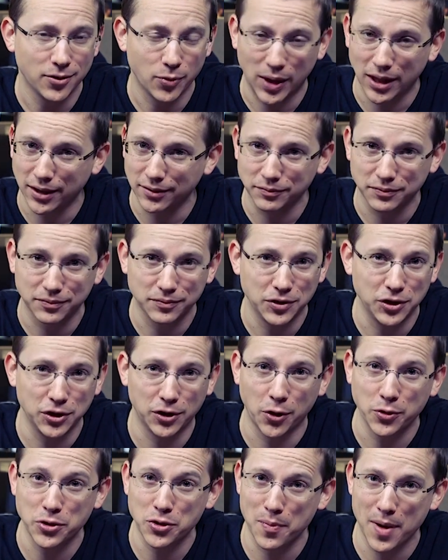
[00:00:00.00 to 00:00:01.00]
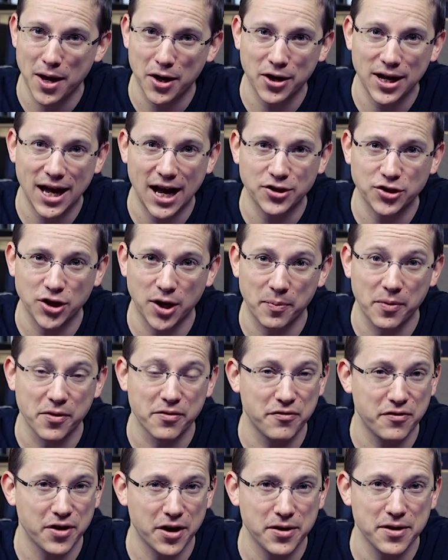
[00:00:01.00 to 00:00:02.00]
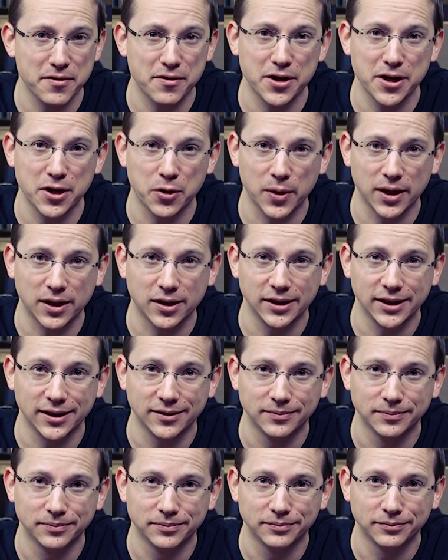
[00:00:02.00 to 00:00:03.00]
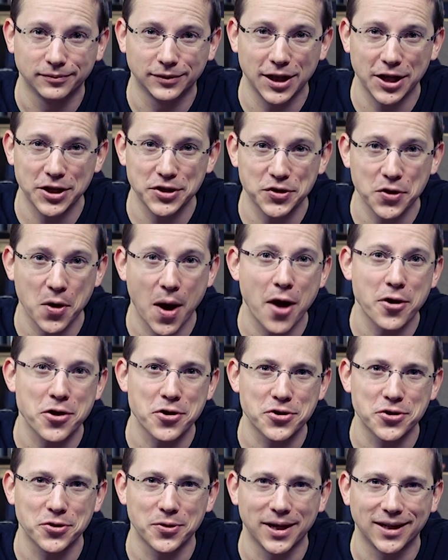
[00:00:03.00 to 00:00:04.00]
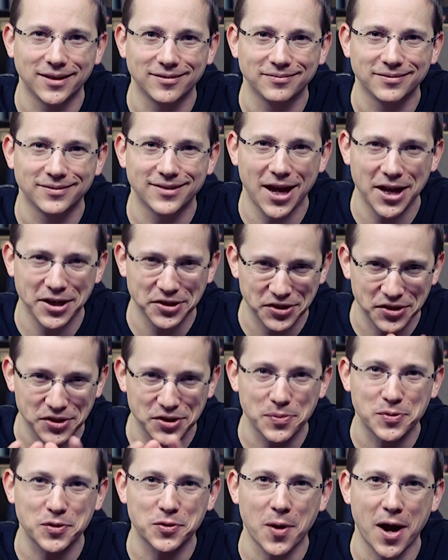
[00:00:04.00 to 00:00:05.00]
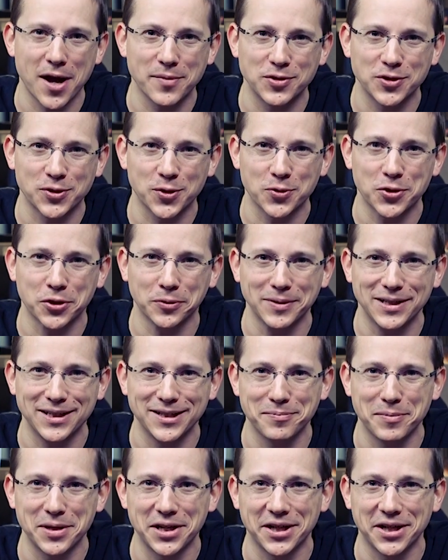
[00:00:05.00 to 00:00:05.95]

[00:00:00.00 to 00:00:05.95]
well, you know, you better catch up very, very quickly. Let us know how you're doing. Thanks, and subscribe to Social Media